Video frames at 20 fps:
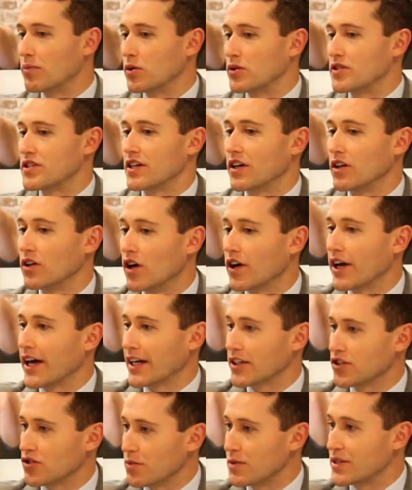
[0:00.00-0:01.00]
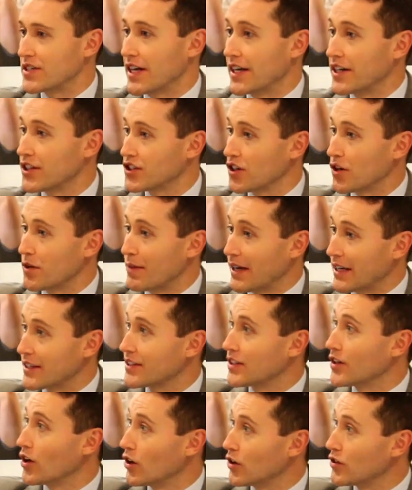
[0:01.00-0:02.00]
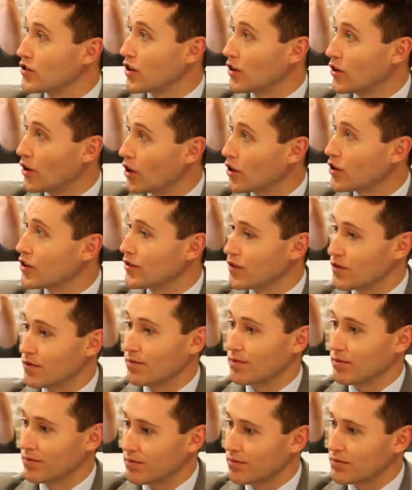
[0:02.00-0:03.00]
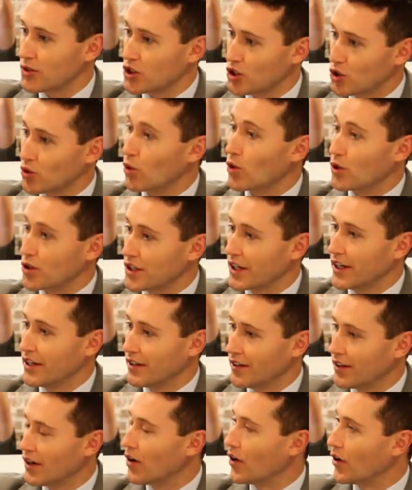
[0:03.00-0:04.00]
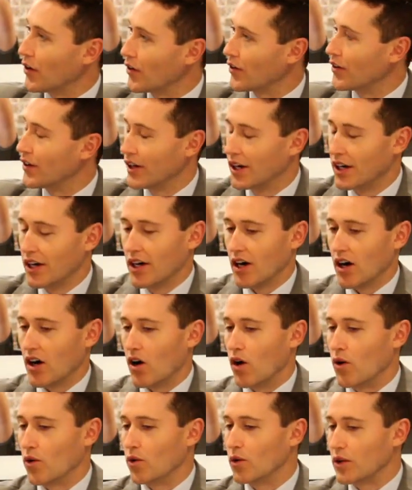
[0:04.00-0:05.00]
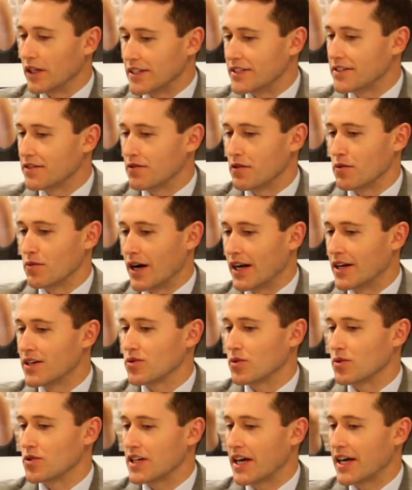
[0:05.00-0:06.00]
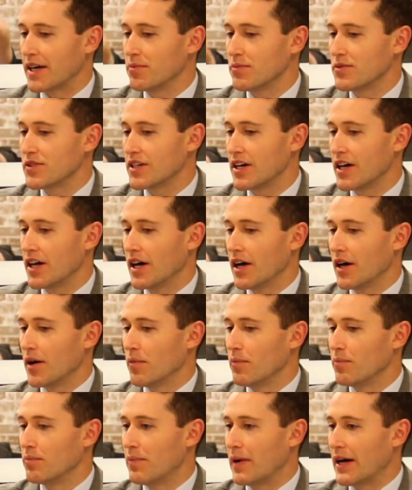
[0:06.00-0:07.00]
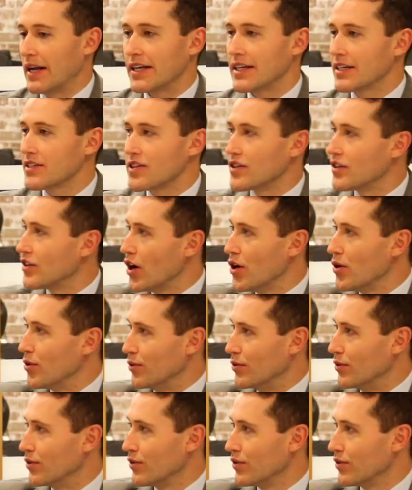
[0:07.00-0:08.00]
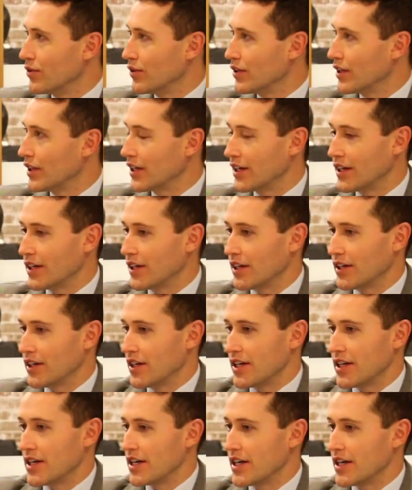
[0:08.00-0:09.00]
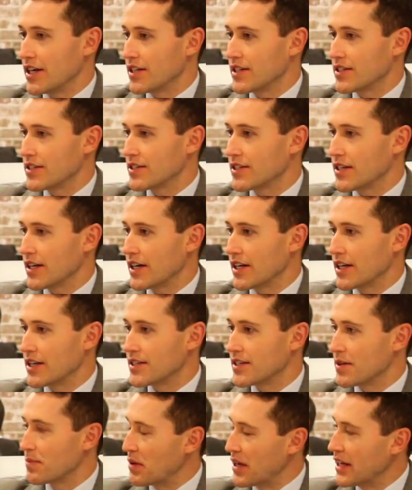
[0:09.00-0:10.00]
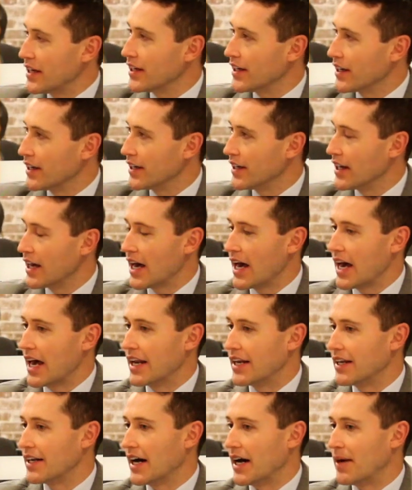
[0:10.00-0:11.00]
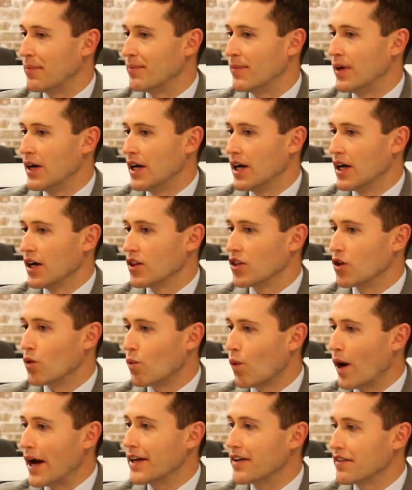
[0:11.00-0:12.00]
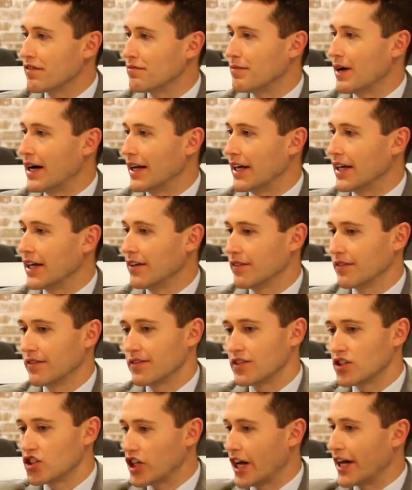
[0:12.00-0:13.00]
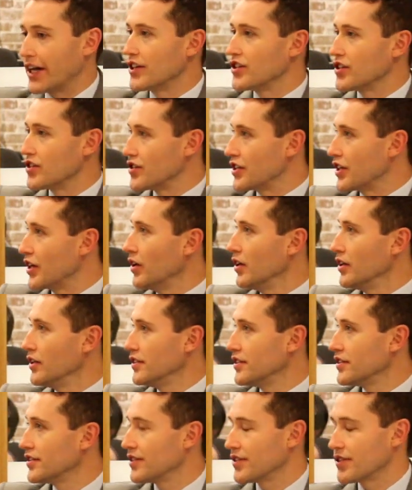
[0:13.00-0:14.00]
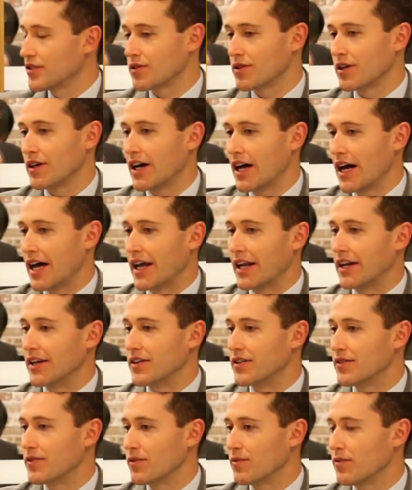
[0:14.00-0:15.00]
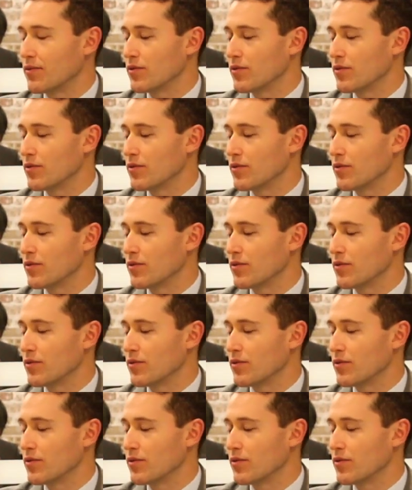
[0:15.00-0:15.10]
puts in a lot extra percentage, so he makes the odds a lot shorter on all these different runners or teams. But he doesn't know. It's opinion. And the weight of money changes the odds through, and